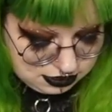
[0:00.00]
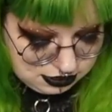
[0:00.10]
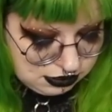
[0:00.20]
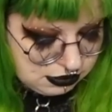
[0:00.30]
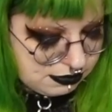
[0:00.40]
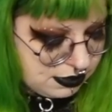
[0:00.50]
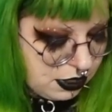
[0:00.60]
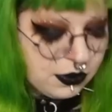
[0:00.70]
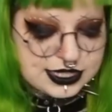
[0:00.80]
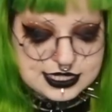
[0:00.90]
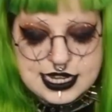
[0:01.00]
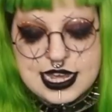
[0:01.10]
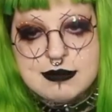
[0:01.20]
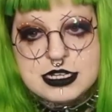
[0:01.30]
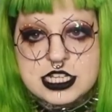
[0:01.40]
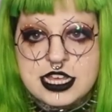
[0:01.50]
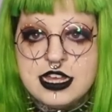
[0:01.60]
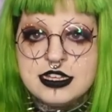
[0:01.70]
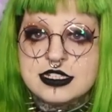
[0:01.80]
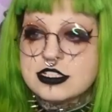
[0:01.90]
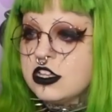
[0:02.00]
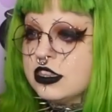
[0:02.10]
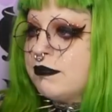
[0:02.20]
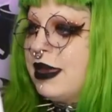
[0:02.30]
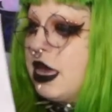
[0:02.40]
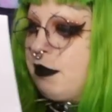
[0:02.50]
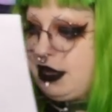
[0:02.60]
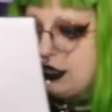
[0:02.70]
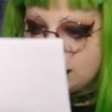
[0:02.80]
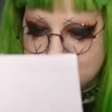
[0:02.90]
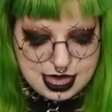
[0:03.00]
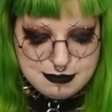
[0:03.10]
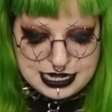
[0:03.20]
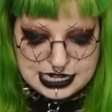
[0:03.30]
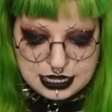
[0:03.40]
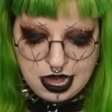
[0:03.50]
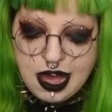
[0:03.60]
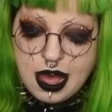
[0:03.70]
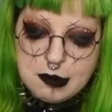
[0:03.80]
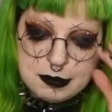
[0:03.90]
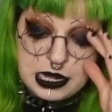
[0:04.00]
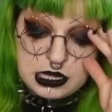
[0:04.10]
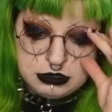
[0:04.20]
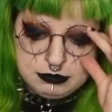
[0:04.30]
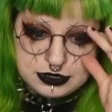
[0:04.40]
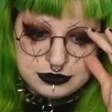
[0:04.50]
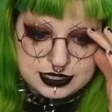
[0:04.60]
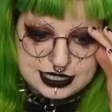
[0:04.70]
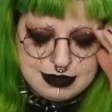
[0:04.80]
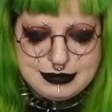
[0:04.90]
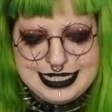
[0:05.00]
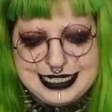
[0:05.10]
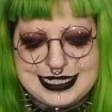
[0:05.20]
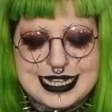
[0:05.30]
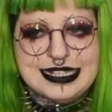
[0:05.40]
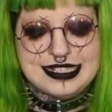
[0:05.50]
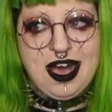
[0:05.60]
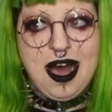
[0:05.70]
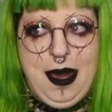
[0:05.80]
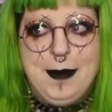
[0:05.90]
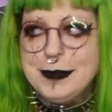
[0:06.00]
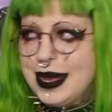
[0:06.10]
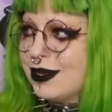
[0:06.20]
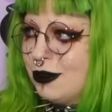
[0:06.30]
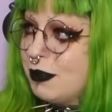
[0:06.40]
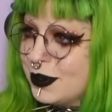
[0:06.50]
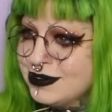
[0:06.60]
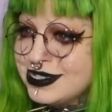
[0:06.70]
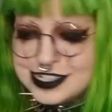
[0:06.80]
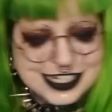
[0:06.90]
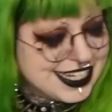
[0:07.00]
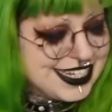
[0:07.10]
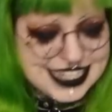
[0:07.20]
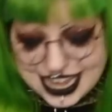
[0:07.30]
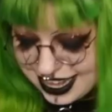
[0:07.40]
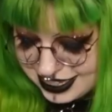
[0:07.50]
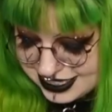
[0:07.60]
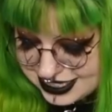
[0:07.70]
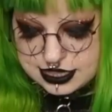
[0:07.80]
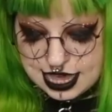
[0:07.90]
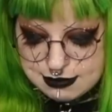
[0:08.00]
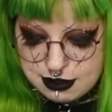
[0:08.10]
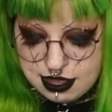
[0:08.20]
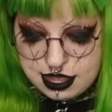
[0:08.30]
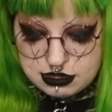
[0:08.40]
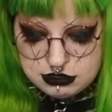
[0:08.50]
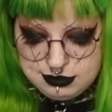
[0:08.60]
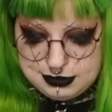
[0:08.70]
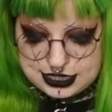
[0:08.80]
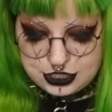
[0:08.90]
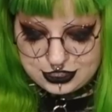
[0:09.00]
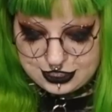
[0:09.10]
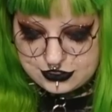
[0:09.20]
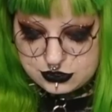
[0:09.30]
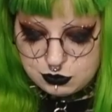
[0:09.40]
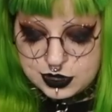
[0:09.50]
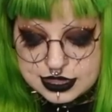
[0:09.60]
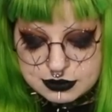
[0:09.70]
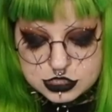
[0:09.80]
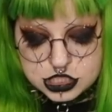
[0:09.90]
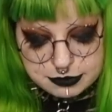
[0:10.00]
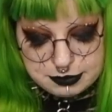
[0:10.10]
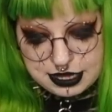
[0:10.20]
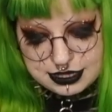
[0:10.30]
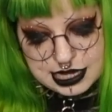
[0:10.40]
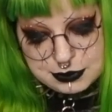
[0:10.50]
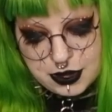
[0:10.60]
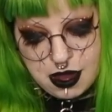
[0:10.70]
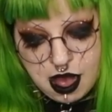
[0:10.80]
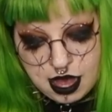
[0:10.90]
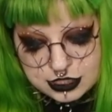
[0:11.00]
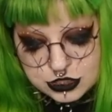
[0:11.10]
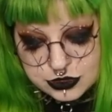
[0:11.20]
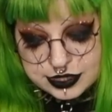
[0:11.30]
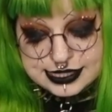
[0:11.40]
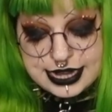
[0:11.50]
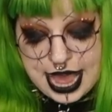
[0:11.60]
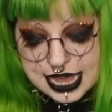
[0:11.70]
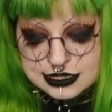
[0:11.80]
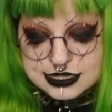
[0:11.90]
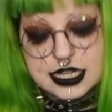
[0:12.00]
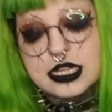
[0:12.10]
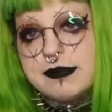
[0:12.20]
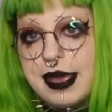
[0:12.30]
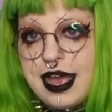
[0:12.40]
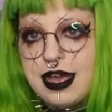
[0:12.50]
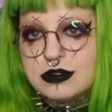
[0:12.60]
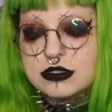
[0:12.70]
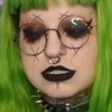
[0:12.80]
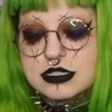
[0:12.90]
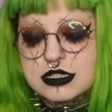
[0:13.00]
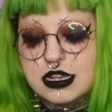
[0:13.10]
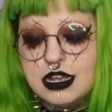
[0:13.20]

Oh, oh, I can tell you how much they are because it's got the paper. Emily heart buckle boots. Emily does heart buckle boots. She does. They were, oh my goodness, with shipping, they were 118 pounds